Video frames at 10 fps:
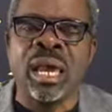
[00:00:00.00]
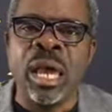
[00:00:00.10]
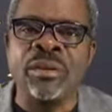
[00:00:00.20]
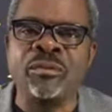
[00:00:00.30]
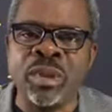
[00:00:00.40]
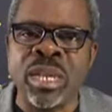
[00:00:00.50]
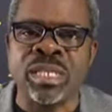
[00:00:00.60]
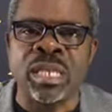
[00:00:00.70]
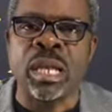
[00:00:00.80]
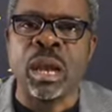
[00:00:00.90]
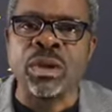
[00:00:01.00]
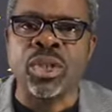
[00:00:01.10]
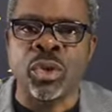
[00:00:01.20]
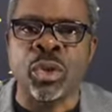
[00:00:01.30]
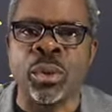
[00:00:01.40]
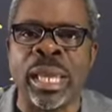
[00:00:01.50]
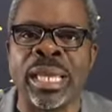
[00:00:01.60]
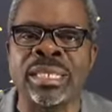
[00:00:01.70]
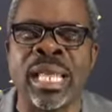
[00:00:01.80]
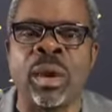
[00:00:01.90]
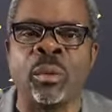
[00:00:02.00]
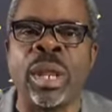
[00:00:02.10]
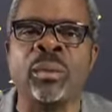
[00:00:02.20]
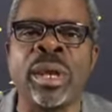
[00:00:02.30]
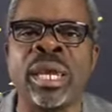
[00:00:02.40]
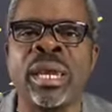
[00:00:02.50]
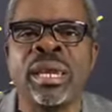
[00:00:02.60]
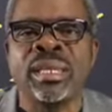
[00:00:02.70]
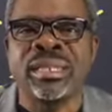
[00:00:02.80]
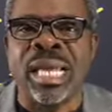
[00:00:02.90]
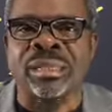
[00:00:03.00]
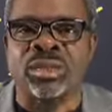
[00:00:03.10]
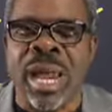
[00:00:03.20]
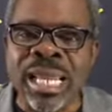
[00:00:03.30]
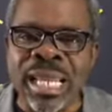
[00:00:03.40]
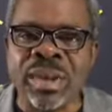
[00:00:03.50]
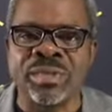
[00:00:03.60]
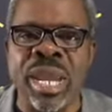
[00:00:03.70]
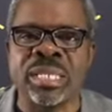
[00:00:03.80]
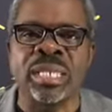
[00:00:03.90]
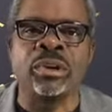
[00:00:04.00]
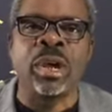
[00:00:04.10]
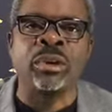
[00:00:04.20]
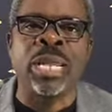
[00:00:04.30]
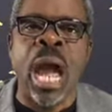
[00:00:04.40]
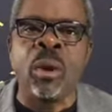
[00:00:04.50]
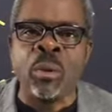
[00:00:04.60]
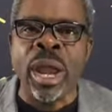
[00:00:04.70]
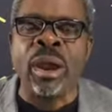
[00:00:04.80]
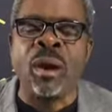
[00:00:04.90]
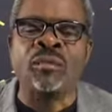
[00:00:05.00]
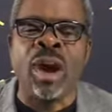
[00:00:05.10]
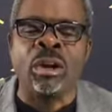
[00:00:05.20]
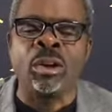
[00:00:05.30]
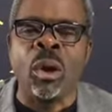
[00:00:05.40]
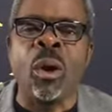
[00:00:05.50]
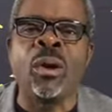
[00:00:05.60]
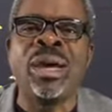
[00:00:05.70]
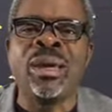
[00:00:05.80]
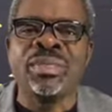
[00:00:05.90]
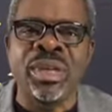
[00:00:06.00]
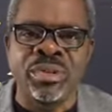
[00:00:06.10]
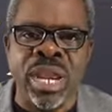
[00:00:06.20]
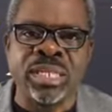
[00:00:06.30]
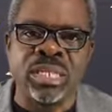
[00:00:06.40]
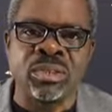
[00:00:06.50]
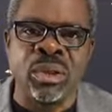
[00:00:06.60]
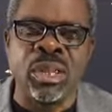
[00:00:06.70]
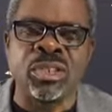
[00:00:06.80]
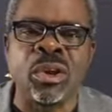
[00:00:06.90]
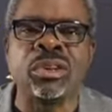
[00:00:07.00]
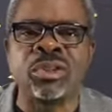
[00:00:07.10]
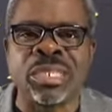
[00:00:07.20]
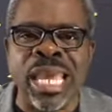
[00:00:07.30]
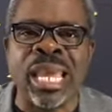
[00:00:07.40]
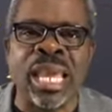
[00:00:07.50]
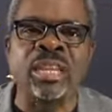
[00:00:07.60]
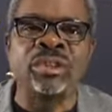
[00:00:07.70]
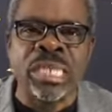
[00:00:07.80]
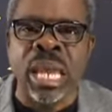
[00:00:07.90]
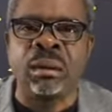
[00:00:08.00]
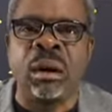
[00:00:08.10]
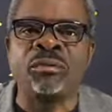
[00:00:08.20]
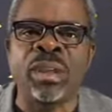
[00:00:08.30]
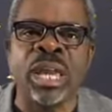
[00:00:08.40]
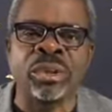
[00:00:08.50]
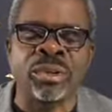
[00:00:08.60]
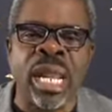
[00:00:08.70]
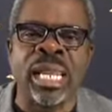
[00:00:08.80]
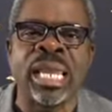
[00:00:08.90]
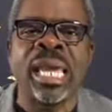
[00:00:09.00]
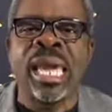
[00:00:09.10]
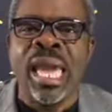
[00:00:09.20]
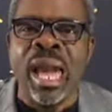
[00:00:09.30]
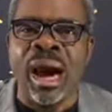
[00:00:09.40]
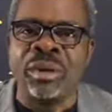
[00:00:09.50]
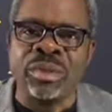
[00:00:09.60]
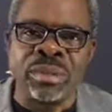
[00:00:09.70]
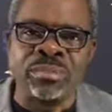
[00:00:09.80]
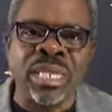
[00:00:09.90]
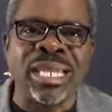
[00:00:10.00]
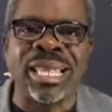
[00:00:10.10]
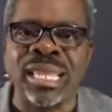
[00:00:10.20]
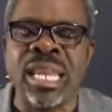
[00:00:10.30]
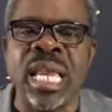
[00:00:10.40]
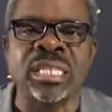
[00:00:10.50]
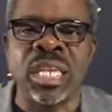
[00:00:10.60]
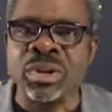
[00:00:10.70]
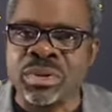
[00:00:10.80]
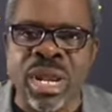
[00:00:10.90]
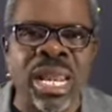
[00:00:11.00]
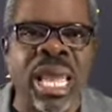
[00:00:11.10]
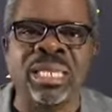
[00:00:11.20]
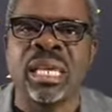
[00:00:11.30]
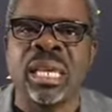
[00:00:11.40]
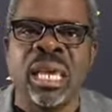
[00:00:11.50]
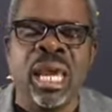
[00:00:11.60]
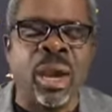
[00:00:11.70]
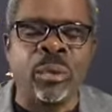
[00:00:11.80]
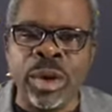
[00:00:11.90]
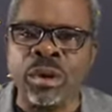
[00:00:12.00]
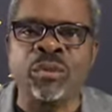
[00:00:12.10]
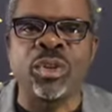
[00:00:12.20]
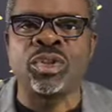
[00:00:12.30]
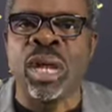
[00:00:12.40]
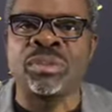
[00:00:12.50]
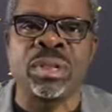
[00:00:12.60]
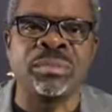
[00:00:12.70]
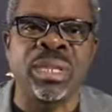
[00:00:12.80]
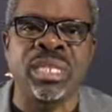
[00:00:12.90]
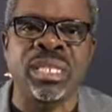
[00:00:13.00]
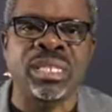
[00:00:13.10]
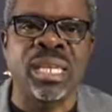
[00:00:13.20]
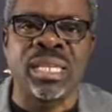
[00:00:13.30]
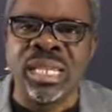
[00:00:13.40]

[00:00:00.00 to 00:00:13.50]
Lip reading: fierce and continuing. It's like when we start running a race and you're not aware of how long the race is going to take, and you take off like you're running 100 meters, and the next thing you realize, we go for 200 meters, and